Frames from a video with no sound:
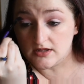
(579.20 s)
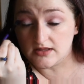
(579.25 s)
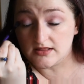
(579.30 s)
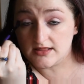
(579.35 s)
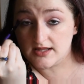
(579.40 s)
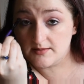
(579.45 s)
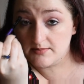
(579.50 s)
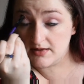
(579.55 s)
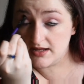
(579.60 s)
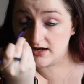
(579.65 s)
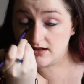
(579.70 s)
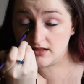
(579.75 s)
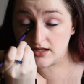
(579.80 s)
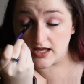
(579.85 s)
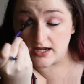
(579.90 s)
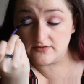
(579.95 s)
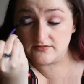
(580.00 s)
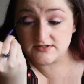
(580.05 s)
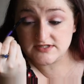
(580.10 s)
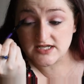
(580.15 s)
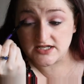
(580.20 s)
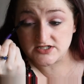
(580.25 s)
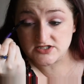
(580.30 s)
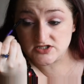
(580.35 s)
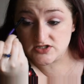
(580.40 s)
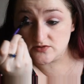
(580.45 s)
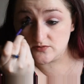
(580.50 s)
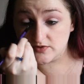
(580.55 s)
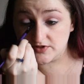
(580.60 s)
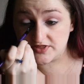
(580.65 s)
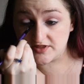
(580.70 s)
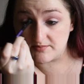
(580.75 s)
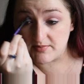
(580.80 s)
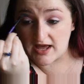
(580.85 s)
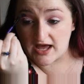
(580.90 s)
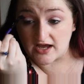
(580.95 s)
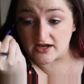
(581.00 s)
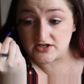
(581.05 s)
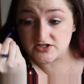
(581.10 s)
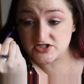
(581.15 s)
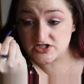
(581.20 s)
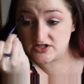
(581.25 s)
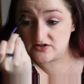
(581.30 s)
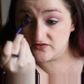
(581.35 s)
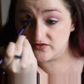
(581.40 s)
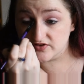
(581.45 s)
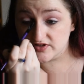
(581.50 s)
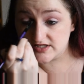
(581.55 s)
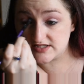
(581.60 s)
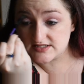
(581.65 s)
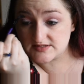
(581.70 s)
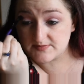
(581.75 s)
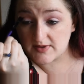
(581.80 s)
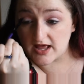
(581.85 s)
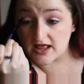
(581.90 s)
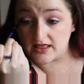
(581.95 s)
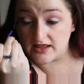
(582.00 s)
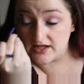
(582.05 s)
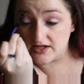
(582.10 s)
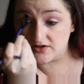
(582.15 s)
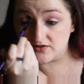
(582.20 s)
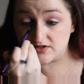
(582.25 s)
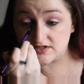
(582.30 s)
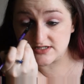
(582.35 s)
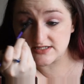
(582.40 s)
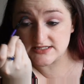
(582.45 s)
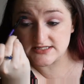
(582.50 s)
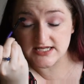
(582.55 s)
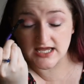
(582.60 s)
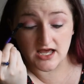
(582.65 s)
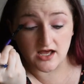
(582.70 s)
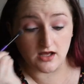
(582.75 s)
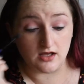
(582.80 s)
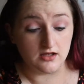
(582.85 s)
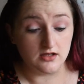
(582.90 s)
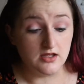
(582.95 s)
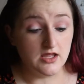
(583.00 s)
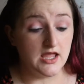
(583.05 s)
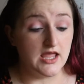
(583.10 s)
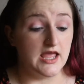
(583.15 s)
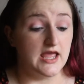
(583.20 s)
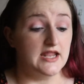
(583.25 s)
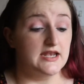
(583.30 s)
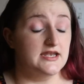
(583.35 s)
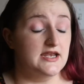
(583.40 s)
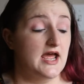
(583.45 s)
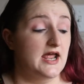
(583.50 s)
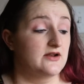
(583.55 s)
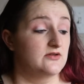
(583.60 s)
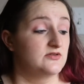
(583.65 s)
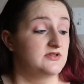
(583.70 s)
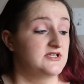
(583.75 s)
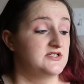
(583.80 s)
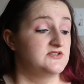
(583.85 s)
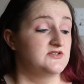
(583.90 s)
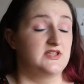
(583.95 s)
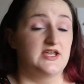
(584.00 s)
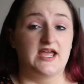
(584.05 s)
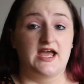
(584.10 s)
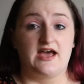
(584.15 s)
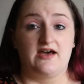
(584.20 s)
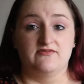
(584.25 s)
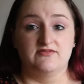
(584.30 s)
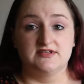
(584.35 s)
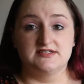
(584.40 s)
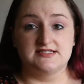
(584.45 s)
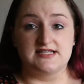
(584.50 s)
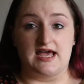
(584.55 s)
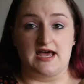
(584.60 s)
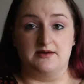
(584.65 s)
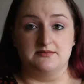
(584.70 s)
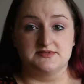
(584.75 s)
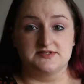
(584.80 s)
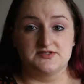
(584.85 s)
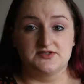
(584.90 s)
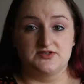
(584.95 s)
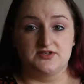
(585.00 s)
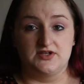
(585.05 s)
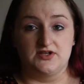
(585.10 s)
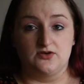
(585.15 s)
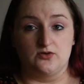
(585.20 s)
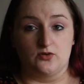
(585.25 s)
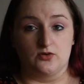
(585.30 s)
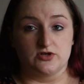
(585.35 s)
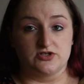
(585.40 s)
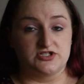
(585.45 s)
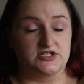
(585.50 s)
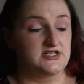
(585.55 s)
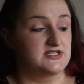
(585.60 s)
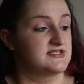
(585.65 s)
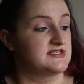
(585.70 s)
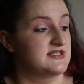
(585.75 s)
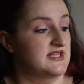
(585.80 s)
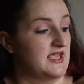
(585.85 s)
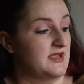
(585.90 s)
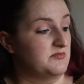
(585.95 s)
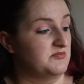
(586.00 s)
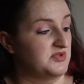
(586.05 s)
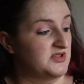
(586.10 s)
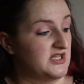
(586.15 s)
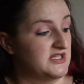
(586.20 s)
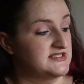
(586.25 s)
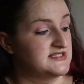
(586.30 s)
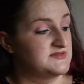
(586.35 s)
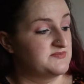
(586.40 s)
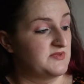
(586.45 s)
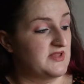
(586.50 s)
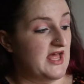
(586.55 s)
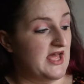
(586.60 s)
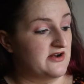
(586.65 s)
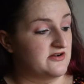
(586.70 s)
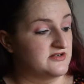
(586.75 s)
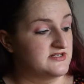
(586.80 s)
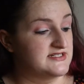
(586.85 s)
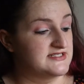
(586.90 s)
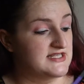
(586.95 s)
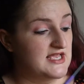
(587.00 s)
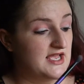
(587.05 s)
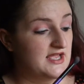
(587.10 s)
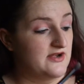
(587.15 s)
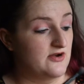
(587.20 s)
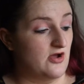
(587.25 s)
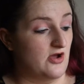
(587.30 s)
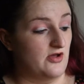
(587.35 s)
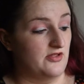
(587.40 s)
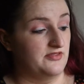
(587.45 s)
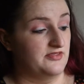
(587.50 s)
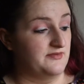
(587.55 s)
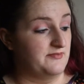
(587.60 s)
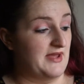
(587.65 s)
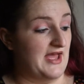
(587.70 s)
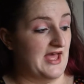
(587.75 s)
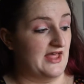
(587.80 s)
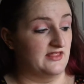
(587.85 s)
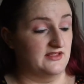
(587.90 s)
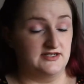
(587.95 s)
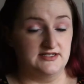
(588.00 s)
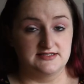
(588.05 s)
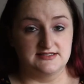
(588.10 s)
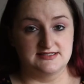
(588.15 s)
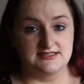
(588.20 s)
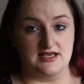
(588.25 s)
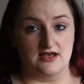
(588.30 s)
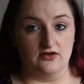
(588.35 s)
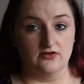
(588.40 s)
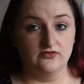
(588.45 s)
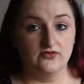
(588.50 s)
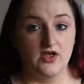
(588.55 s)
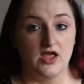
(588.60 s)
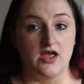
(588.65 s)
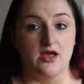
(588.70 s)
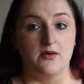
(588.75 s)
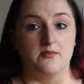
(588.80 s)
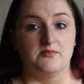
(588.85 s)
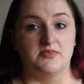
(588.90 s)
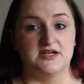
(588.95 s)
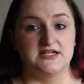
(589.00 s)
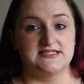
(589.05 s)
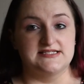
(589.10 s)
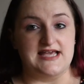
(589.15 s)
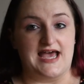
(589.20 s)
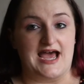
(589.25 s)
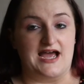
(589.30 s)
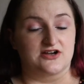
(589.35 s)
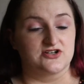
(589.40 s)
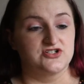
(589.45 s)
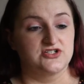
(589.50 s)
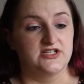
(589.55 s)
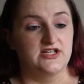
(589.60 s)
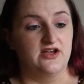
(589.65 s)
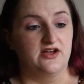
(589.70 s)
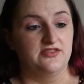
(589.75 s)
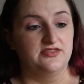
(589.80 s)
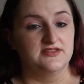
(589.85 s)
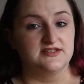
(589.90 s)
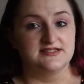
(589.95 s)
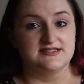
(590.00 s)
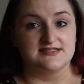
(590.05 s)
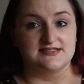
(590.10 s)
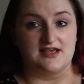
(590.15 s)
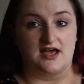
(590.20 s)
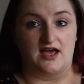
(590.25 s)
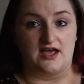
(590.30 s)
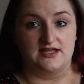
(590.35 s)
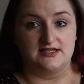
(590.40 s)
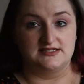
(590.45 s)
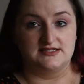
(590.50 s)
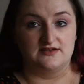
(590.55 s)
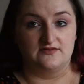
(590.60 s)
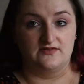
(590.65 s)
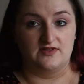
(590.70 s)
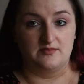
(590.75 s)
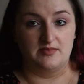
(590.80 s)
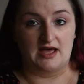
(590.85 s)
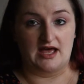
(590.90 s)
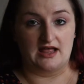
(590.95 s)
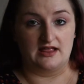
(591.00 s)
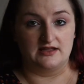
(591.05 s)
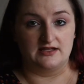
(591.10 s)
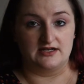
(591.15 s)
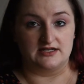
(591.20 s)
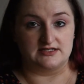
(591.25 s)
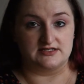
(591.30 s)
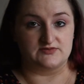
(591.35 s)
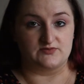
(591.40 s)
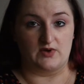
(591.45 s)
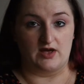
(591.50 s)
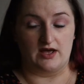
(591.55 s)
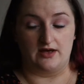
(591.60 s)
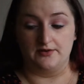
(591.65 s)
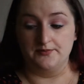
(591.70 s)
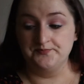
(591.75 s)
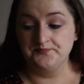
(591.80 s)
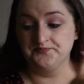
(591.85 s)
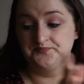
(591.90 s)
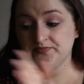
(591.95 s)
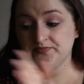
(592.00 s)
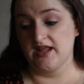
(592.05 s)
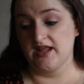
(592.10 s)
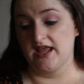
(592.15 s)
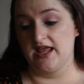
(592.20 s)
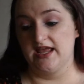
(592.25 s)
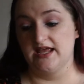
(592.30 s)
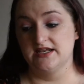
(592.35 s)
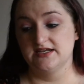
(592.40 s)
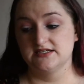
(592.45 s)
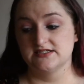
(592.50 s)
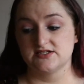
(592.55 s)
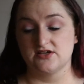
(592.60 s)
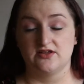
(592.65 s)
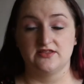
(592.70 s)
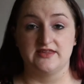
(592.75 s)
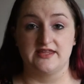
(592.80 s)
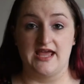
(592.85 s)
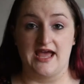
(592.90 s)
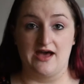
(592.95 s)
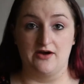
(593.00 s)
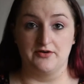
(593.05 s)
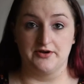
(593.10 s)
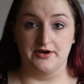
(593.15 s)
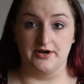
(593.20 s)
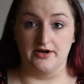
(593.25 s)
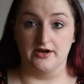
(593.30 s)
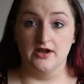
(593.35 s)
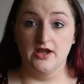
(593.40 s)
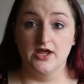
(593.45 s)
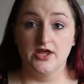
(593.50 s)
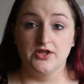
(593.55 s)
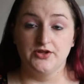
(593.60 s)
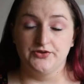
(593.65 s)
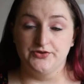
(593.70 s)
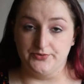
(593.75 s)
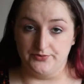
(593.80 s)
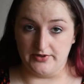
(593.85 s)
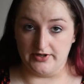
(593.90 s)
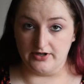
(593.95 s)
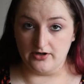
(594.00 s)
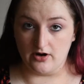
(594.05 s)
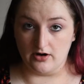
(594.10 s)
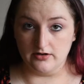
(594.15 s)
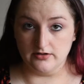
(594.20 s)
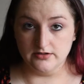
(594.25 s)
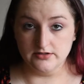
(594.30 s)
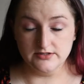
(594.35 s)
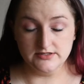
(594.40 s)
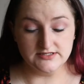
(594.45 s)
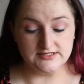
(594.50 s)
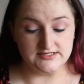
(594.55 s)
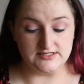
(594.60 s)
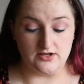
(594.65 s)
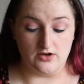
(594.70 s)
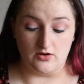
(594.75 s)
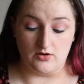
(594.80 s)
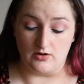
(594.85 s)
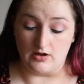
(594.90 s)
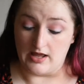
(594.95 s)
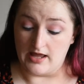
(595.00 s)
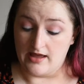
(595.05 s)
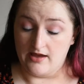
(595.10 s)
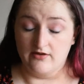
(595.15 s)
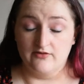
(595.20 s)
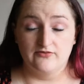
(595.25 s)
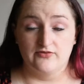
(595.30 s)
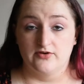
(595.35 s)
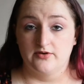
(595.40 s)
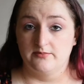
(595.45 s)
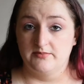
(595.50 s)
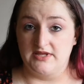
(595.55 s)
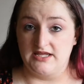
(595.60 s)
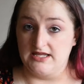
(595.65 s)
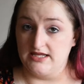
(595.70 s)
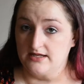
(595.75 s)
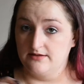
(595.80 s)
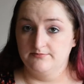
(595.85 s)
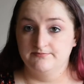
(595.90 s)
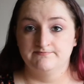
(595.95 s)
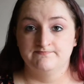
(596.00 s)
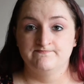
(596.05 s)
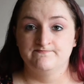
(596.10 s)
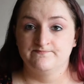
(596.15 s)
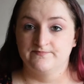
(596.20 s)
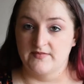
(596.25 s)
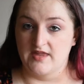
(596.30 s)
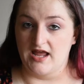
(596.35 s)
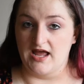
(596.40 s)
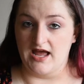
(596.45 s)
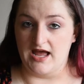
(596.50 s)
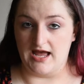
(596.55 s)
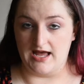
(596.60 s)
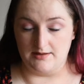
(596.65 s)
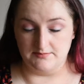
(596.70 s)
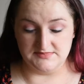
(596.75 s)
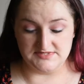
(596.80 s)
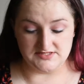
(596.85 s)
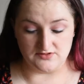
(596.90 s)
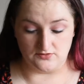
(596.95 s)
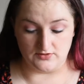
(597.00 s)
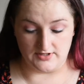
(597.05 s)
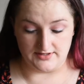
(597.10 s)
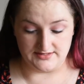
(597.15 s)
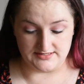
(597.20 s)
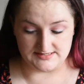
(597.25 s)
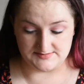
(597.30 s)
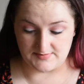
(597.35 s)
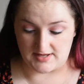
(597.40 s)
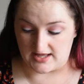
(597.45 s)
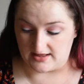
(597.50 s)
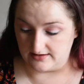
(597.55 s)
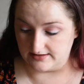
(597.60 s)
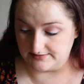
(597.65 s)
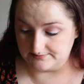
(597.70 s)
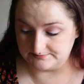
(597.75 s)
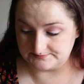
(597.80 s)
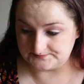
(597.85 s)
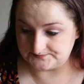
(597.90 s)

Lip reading: They paid a lot of attention with the packaging for this palette. You can tell not only do they have this absolutely gorgeous like blood splatter design on the palette itself, but it's actually on the sides of the palette as well, and it's on the outer unit carton. So for me, I'm sold on this palette.